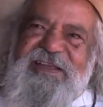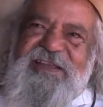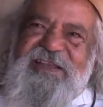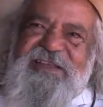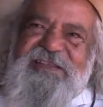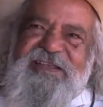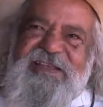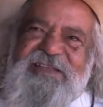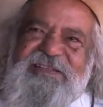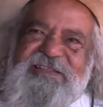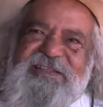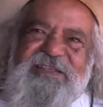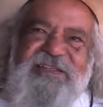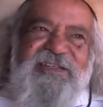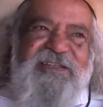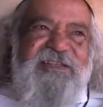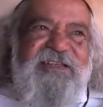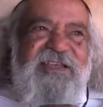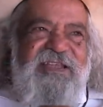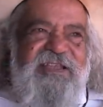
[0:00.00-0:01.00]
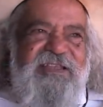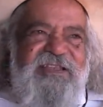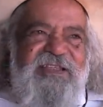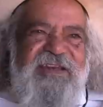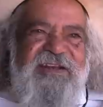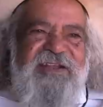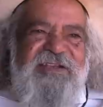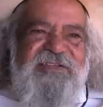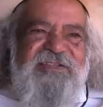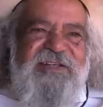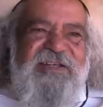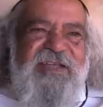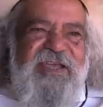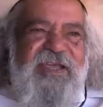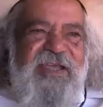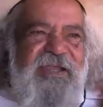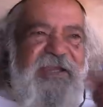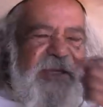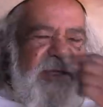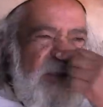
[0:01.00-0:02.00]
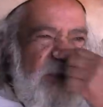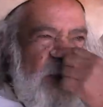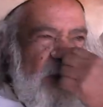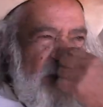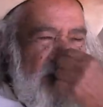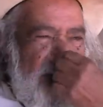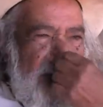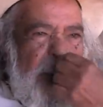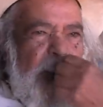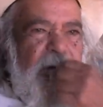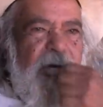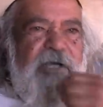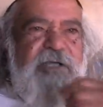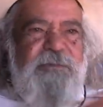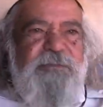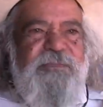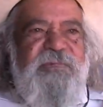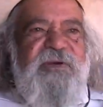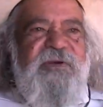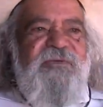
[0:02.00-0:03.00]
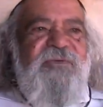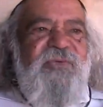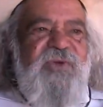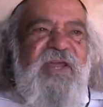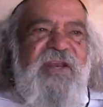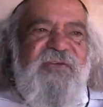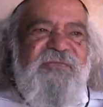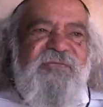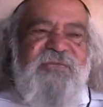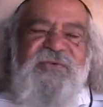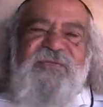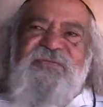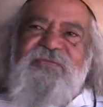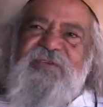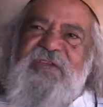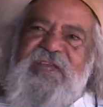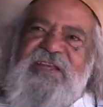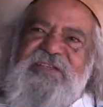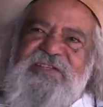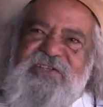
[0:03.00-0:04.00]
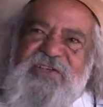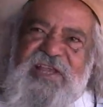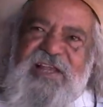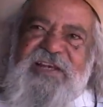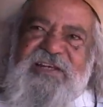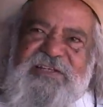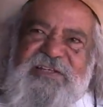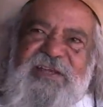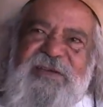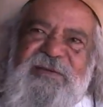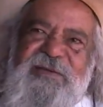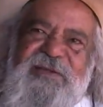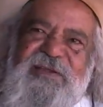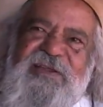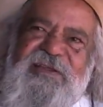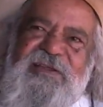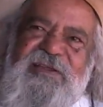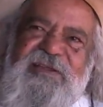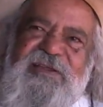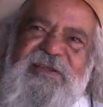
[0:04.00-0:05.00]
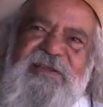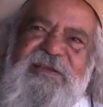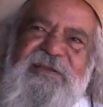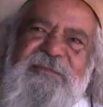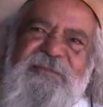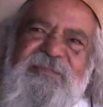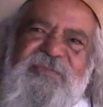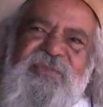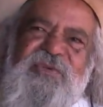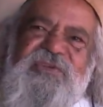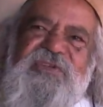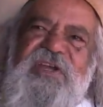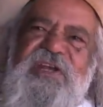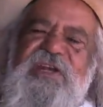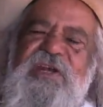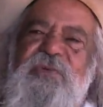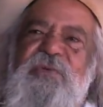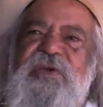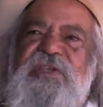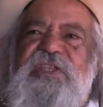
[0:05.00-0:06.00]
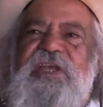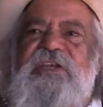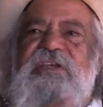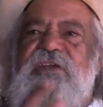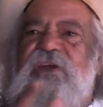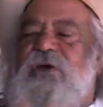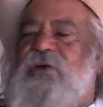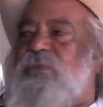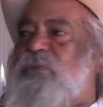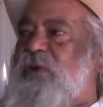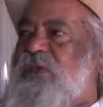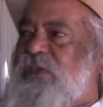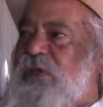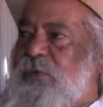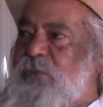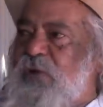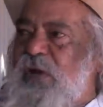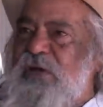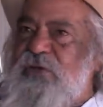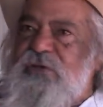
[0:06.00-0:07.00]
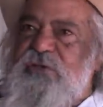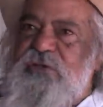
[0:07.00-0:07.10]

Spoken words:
And they said, and I said, "Hey, you guys better run for forget shelter," because I didn't know where they'd go, whether they'd run